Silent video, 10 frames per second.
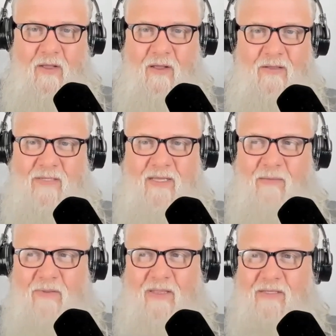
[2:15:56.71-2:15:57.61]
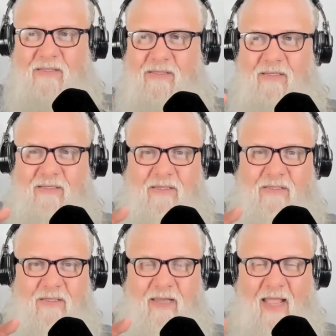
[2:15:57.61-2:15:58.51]
And God said, yeah, but that's
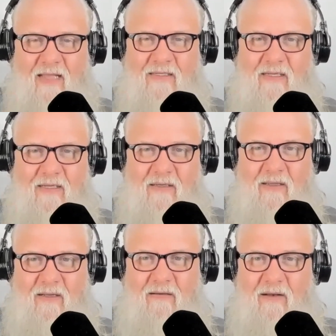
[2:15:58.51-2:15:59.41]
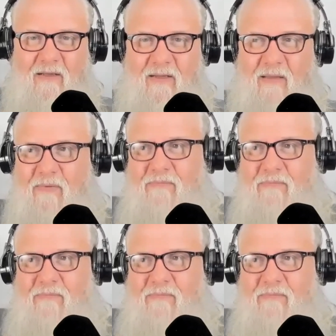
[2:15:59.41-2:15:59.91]
just nasty. And you're like, yeah,